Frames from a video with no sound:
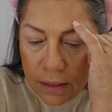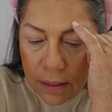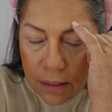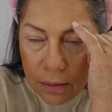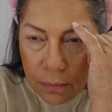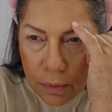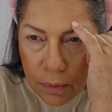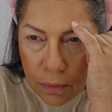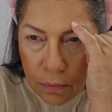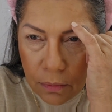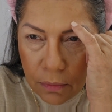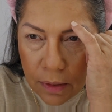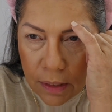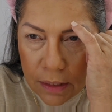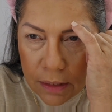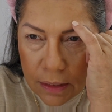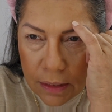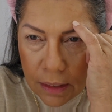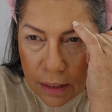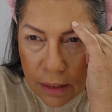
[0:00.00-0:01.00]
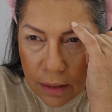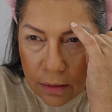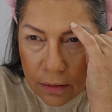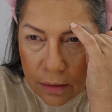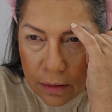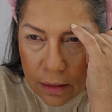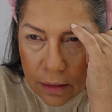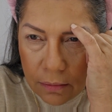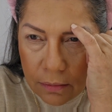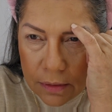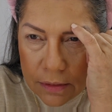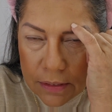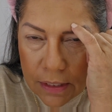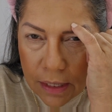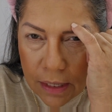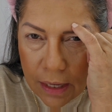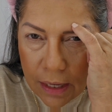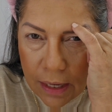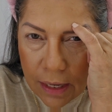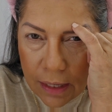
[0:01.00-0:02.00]
it, but right there is a
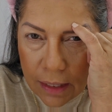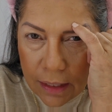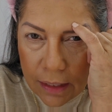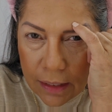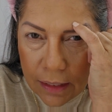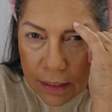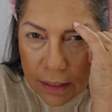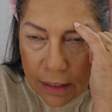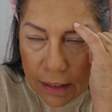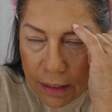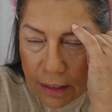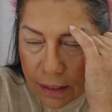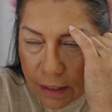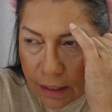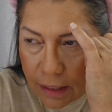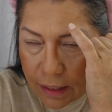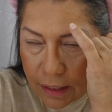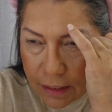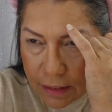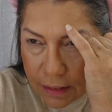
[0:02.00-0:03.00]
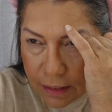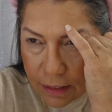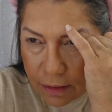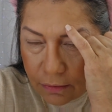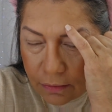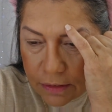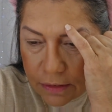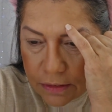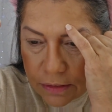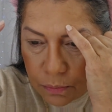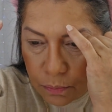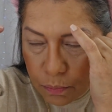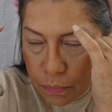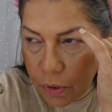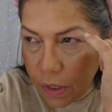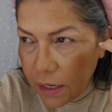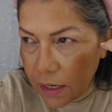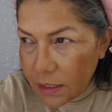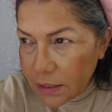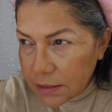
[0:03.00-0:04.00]
line and there is
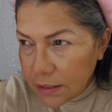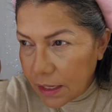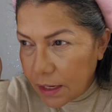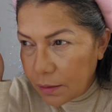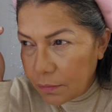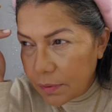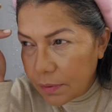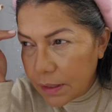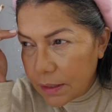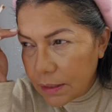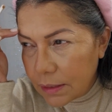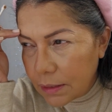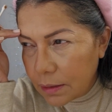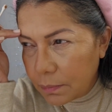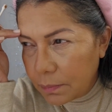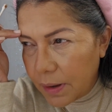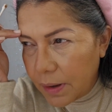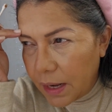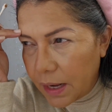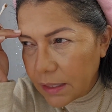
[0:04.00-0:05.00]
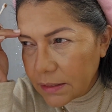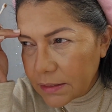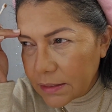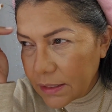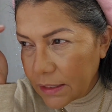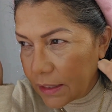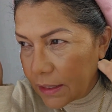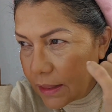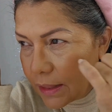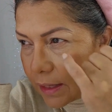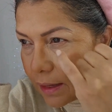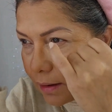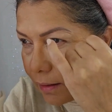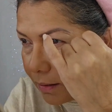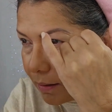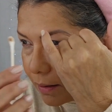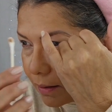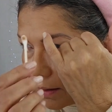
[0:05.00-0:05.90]
product already deposited in there.